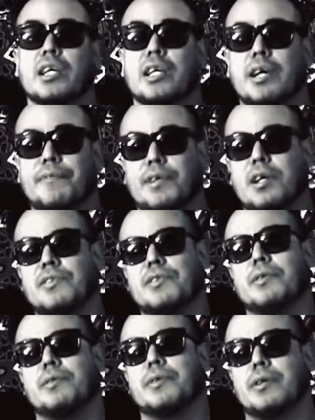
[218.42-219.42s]
And for those of
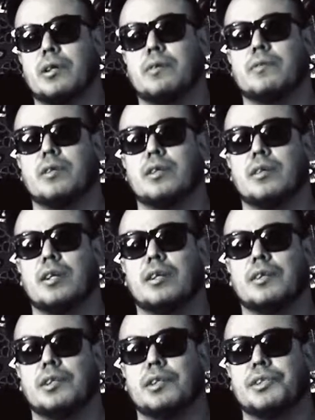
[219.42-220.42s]
you who don't,
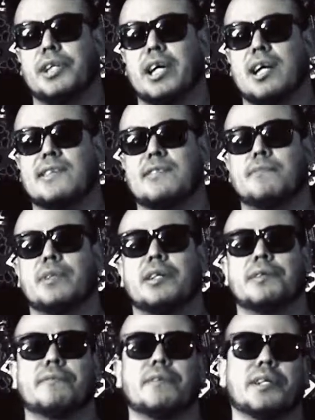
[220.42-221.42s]
check out some of my
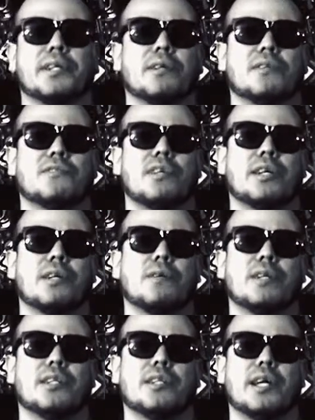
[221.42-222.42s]
other videos. I go
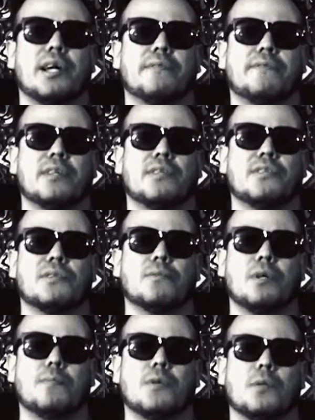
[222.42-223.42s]
in depth into
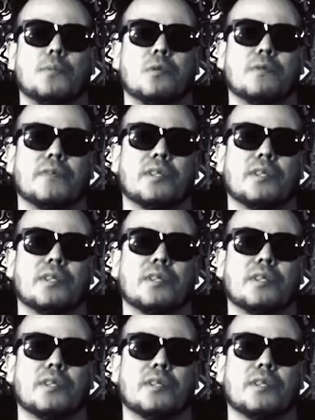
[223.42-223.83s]
what people with